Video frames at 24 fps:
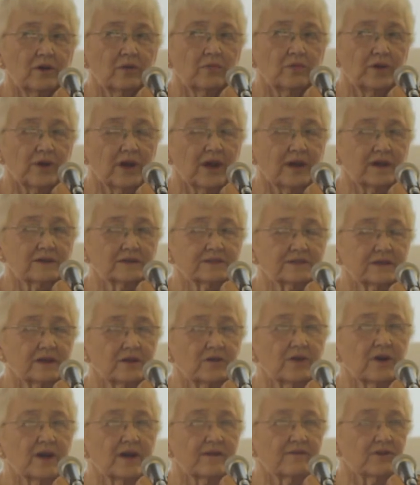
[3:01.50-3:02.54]
We also
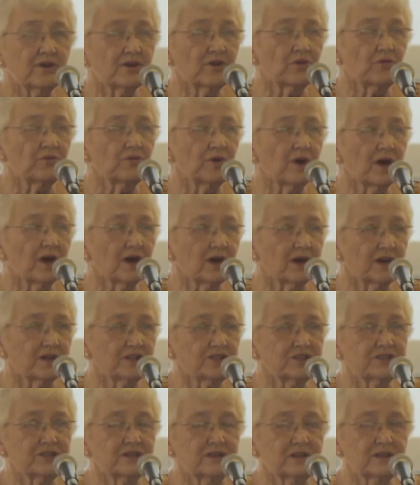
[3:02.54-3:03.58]
have a
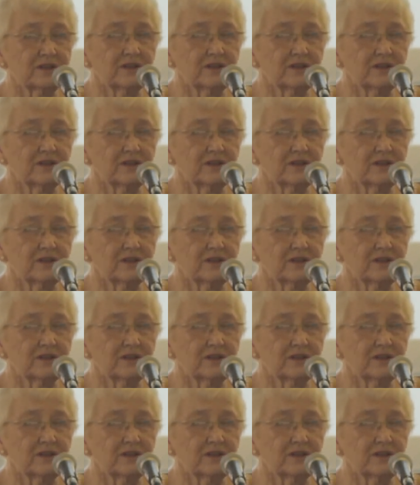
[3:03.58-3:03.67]
garage